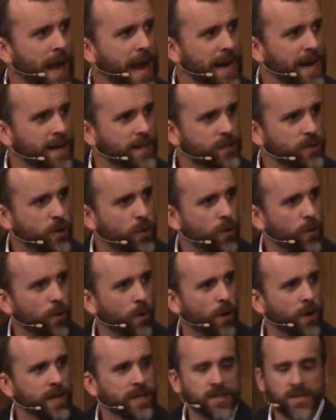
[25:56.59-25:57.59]
And at his
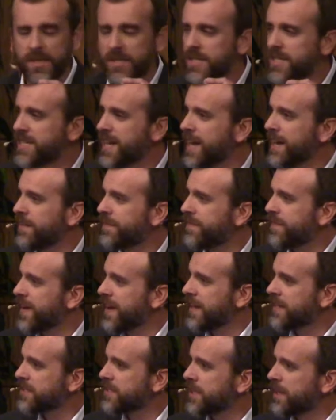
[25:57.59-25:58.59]
core, his
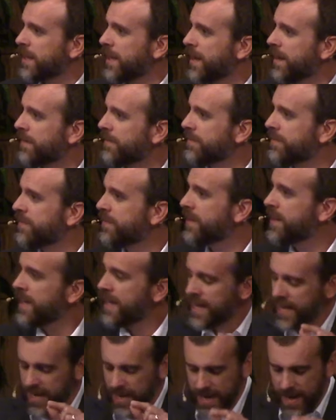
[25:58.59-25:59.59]
steadfast love
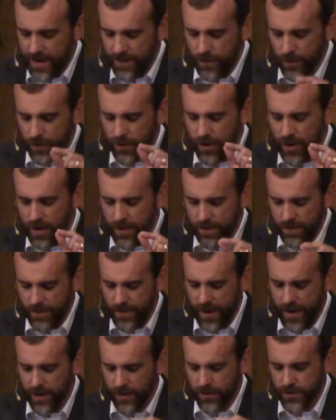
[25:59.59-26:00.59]
never
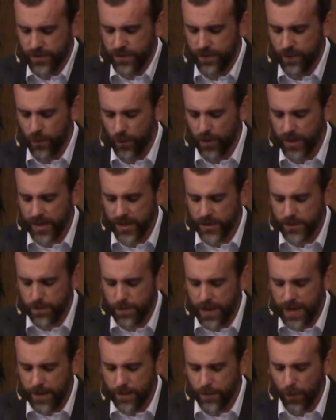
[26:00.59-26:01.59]
fails for his
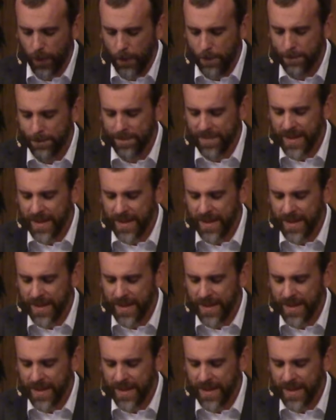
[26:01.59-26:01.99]
people.